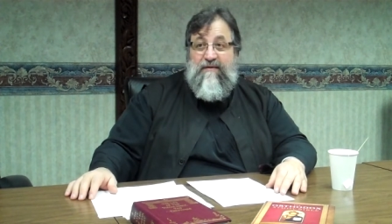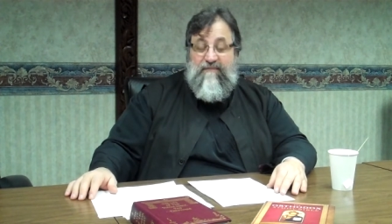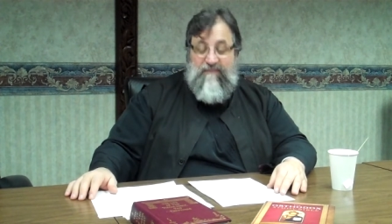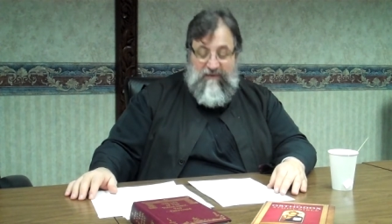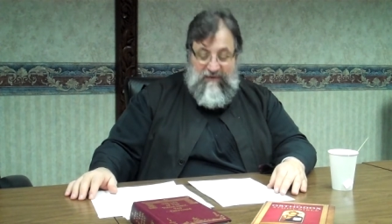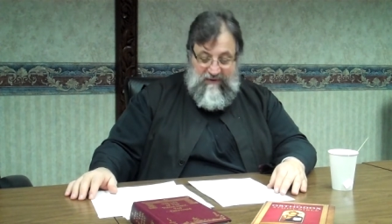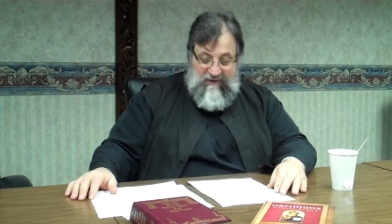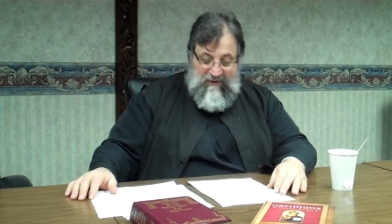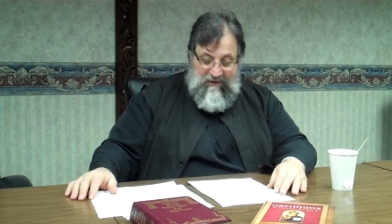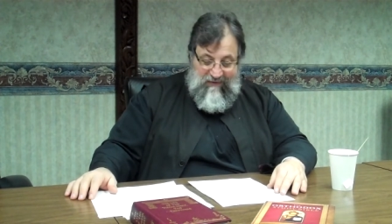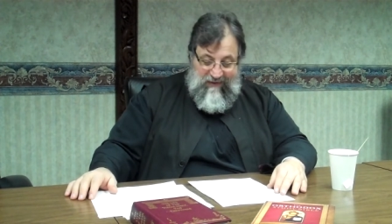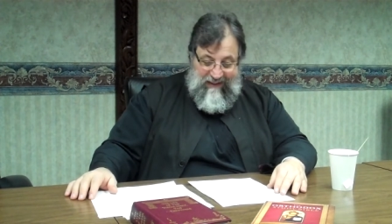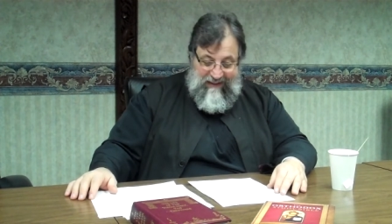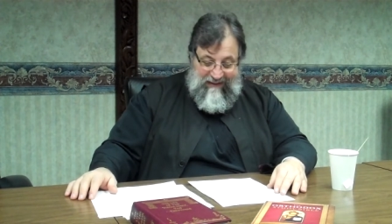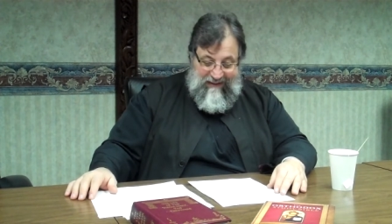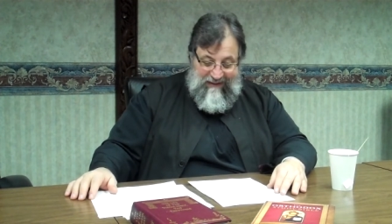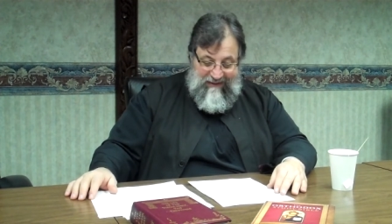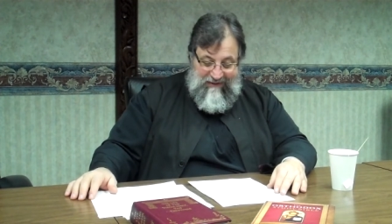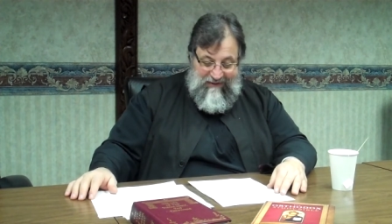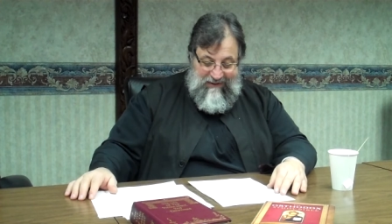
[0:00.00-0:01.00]
1
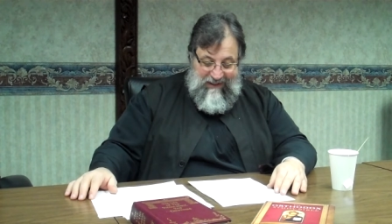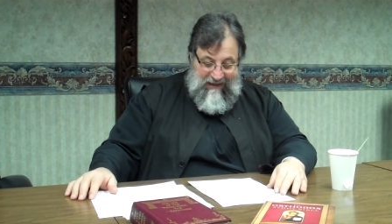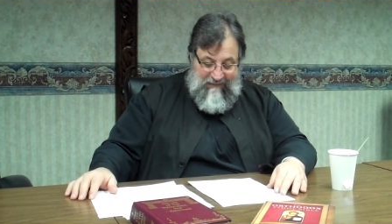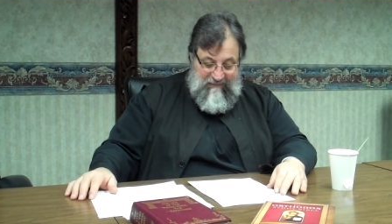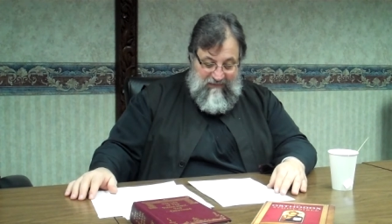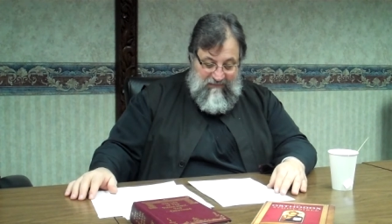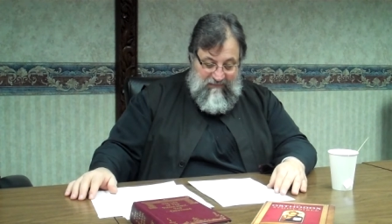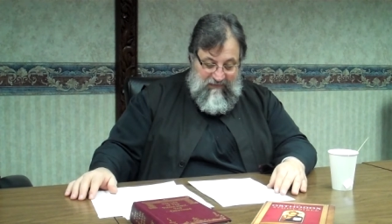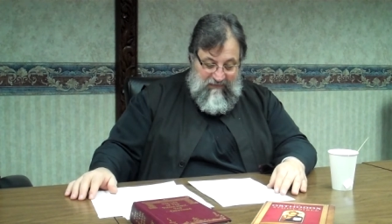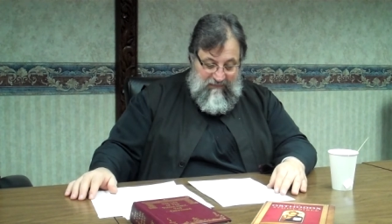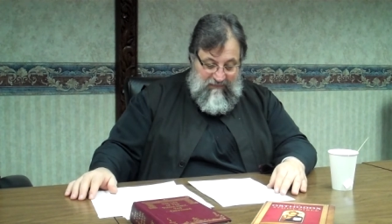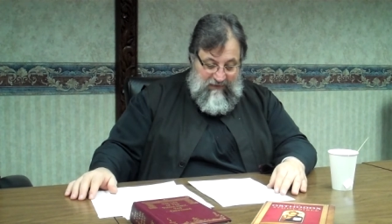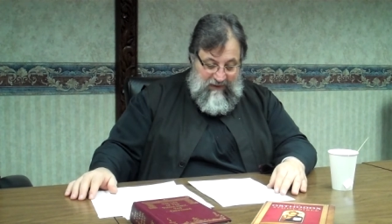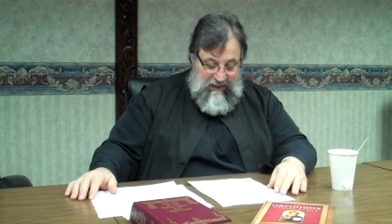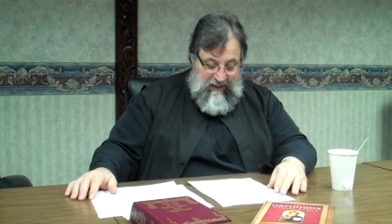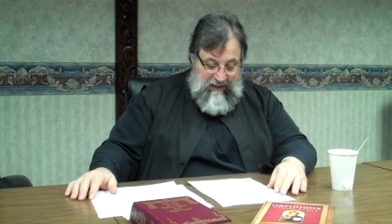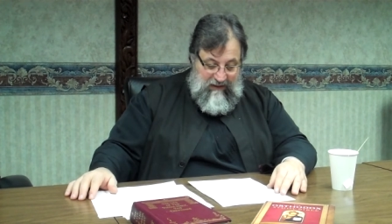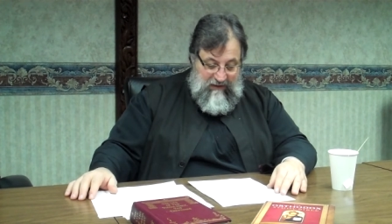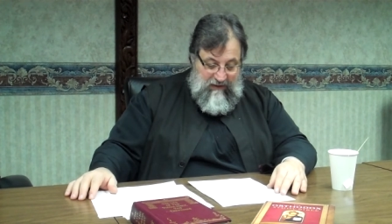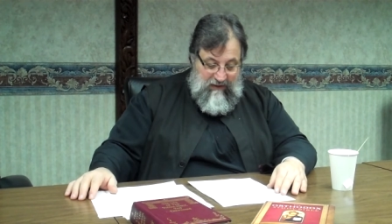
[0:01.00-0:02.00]
Corinthians chapter
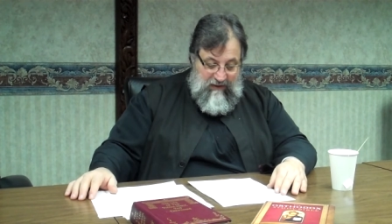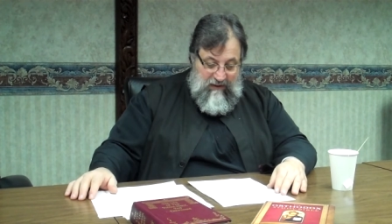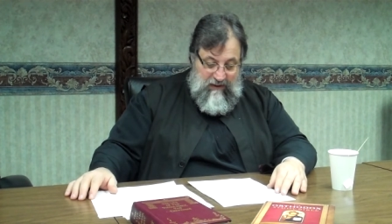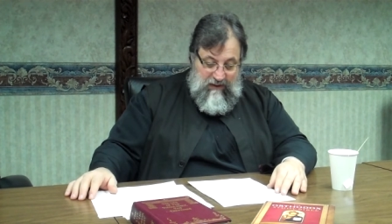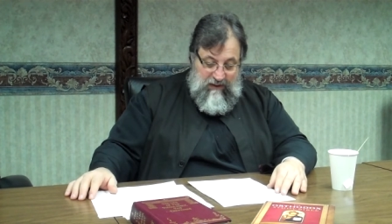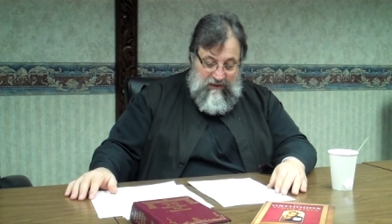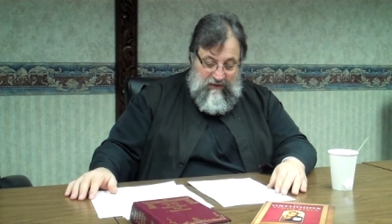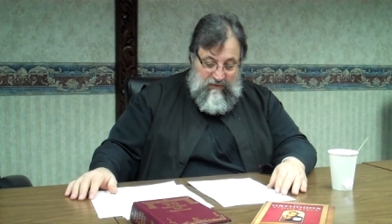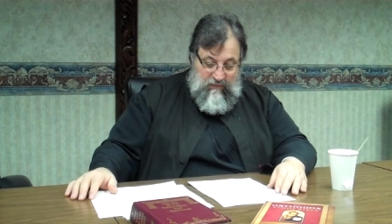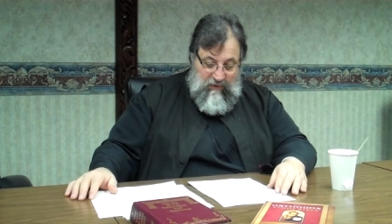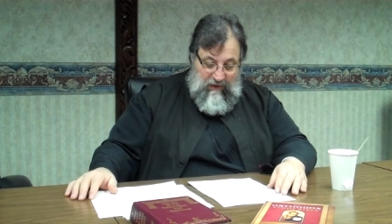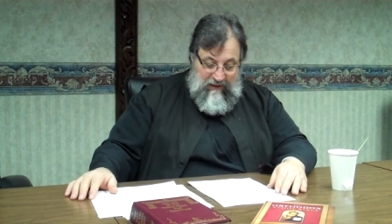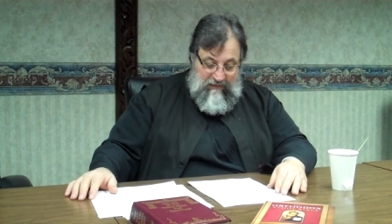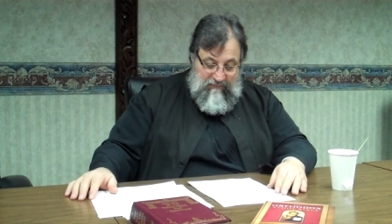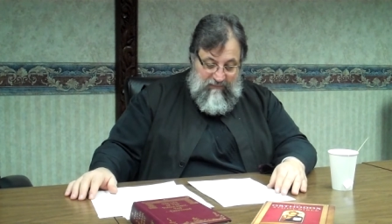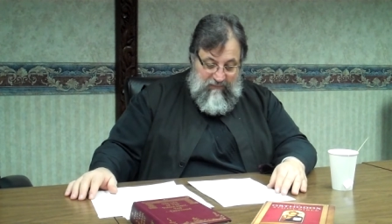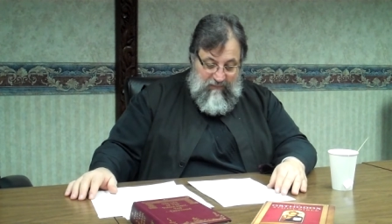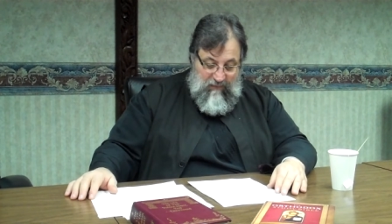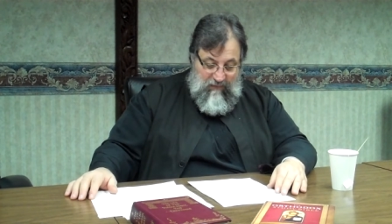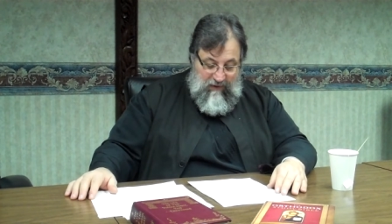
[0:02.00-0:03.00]
15,
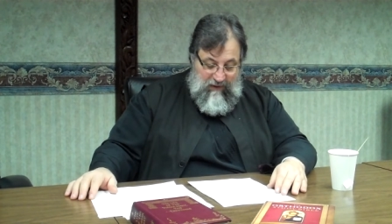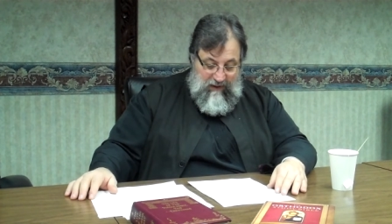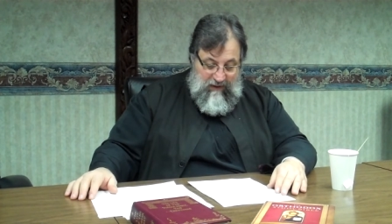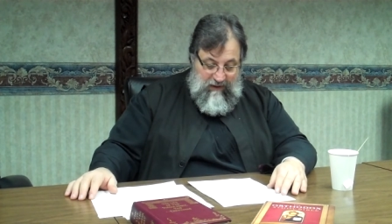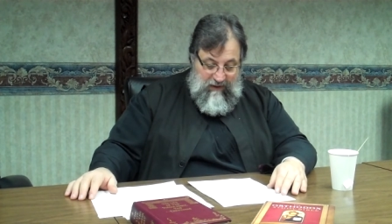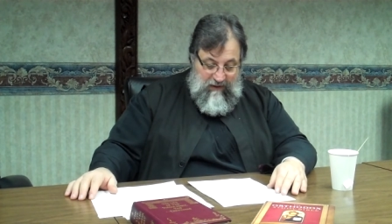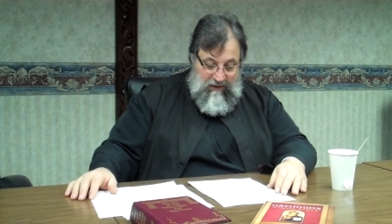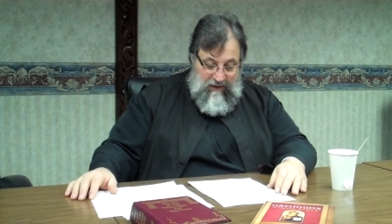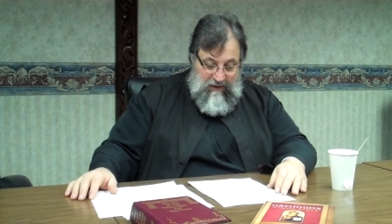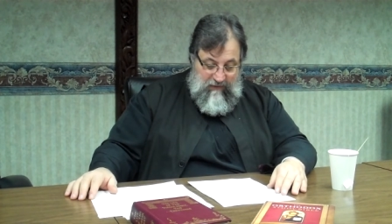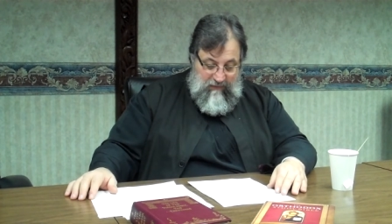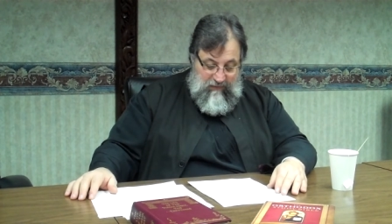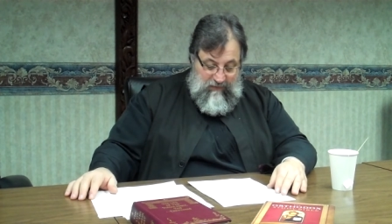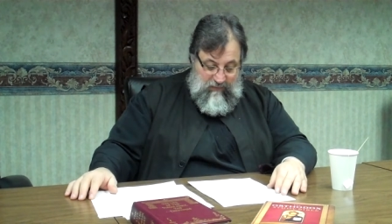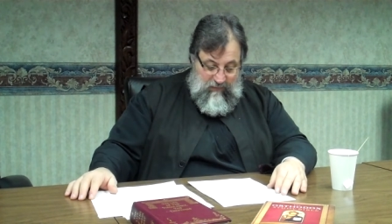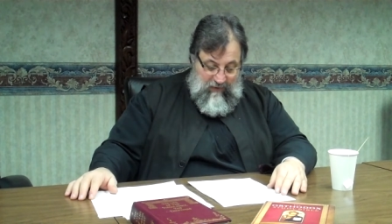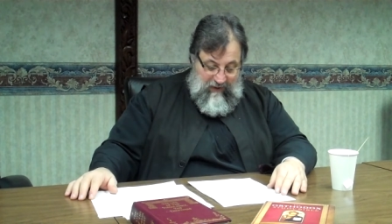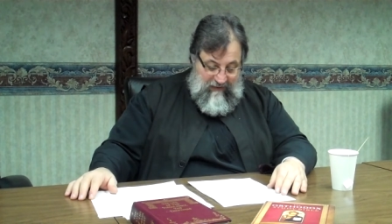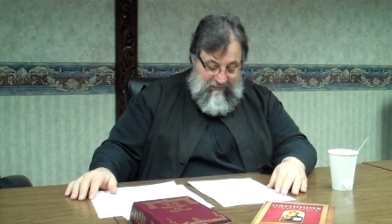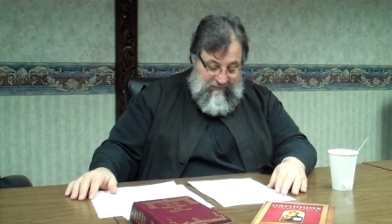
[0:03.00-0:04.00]
24 through
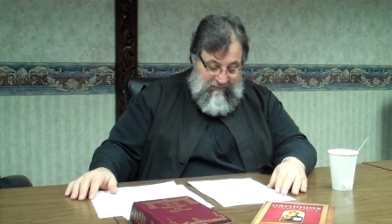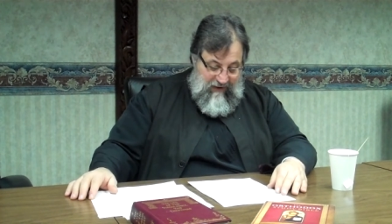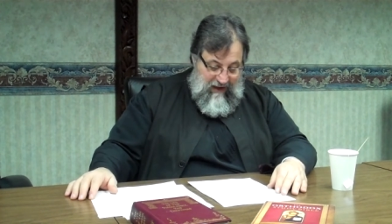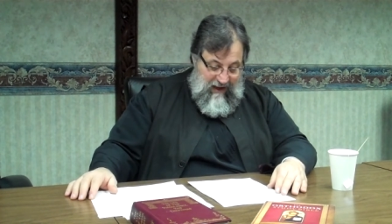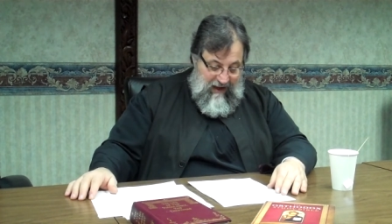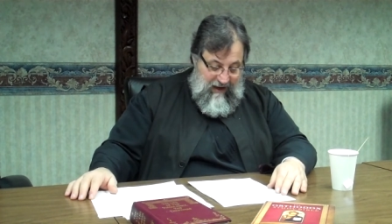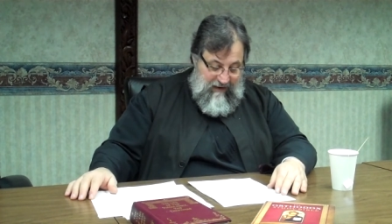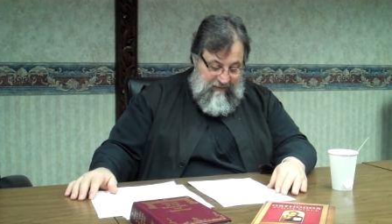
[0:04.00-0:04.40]
25.